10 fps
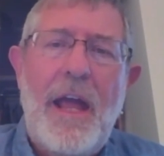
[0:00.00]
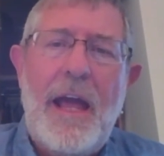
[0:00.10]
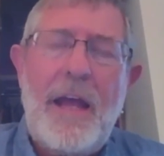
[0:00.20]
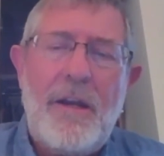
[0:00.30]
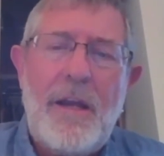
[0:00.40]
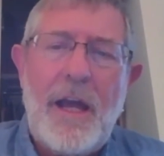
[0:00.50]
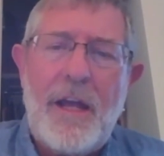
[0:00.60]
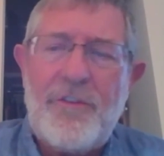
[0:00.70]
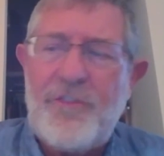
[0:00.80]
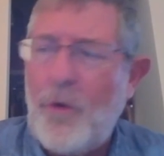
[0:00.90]
And
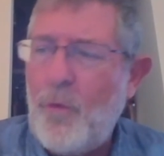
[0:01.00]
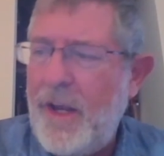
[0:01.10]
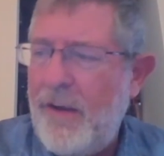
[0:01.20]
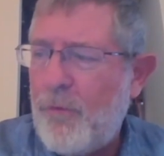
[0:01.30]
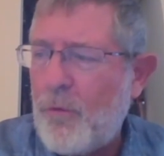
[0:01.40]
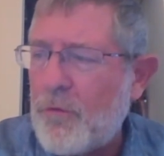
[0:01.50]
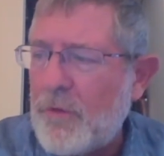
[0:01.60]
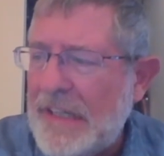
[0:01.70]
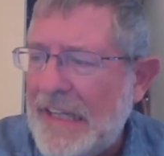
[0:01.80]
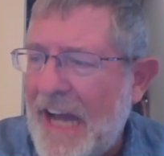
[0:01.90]
so we've
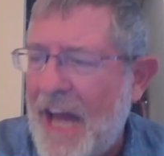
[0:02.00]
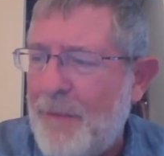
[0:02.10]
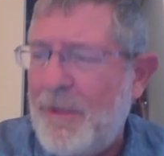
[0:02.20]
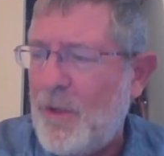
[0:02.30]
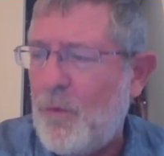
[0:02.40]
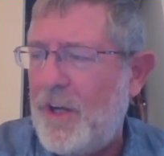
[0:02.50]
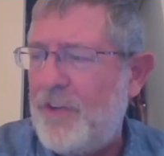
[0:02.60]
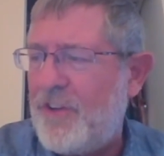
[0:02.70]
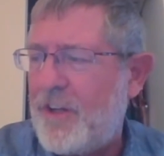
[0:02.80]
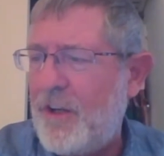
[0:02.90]
really got to be the
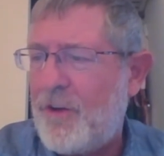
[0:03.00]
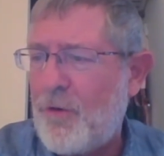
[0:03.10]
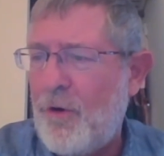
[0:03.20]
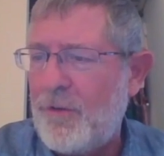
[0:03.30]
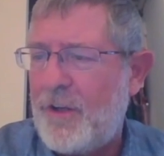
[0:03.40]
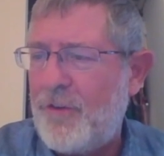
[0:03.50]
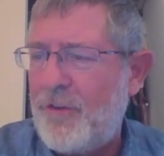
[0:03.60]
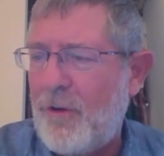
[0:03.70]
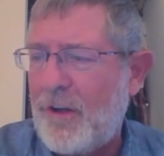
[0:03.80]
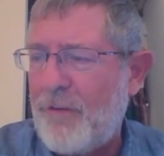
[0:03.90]
ones that control
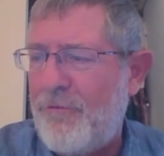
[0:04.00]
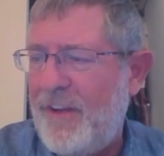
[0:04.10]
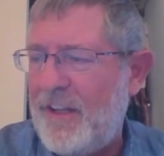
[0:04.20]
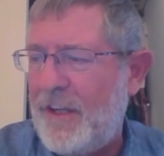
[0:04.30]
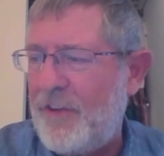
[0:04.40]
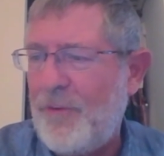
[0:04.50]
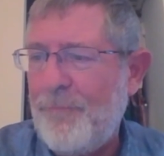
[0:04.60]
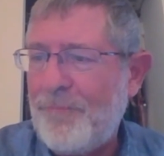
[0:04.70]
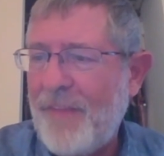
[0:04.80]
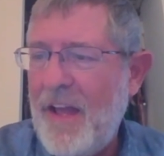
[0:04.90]
our feelings.
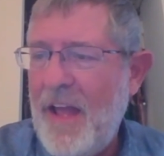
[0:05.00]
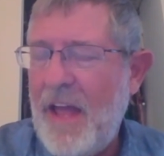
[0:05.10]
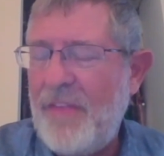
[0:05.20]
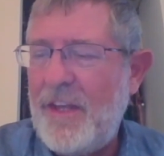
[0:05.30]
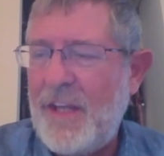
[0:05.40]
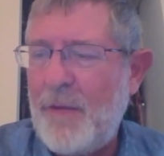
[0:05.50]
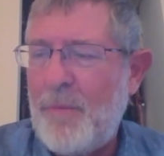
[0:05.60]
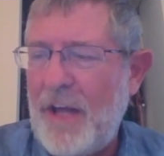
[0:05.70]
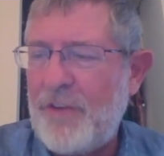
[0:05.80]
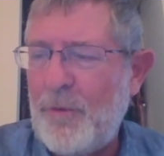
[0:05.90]
And then the
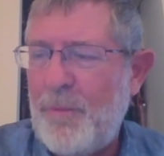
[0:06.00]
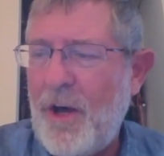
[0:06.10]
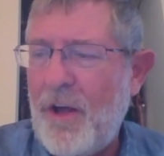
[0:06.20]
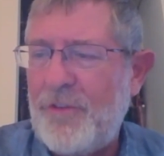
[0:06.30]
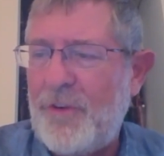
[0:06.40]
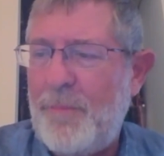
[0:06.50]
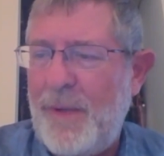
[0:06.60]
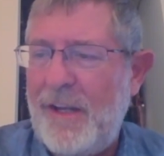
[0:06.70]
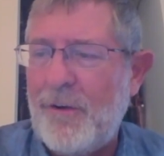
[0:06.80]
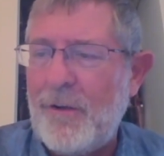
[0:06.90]
Apostle Paul's
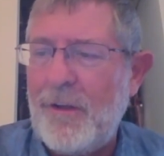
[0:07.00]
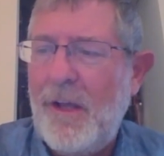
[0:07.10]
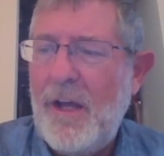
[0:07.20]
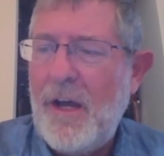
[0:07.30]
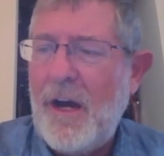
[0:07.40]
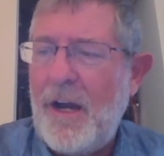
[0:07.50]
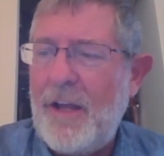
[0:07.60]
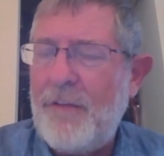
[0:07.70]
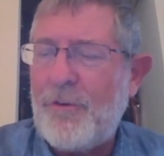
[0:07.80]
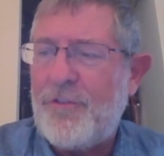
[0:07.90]
appeal
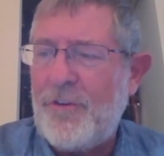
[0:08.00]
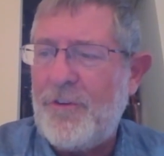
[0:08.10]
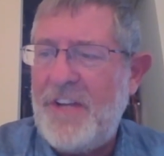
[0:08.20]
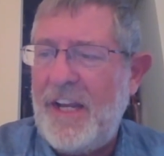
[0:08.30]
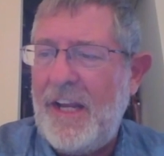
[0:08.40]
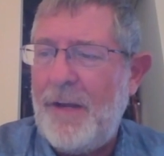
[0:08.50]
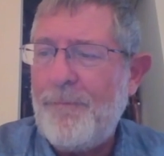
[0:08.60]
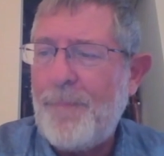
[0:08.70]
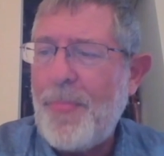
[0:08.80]
in verse 13,